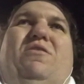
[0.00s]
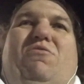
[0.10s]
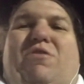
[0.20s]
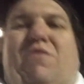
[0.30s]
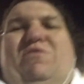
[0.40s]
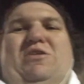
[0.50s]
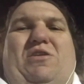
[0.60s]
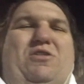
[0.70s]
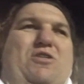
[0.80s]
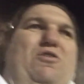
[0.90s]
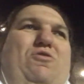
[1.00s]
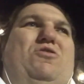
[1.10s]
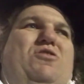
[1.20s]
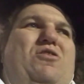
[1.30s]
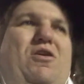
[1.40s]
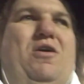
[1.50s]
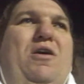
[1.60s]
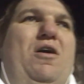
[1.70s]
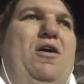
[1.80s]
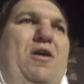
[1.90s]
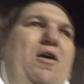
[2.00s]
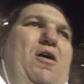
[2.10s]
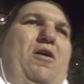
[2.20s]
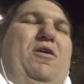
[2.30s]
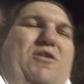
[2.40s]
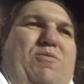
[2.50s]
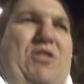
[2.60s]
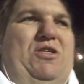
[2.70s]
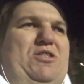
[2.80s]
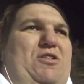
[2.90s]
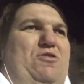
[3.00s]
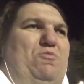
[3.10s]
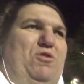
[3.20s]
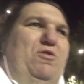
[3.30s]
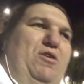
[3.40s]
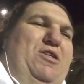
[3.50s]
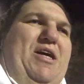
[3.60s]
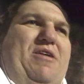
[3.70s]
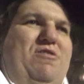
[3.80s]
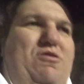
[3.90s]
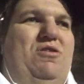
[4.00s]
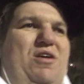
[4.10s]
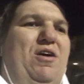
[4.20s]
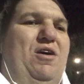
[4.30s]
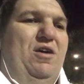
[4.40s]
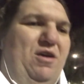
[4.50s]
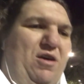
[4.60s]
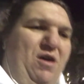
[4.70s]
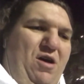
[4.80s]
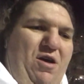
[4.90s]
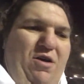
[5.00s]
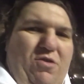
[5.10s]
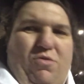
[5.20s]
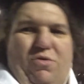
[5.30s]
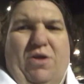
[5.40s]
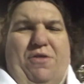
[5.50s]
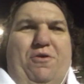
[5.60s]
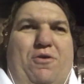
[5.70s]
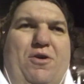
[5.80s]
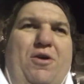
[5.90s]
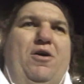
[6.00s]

don't give us an excuse, especially since we are attached to another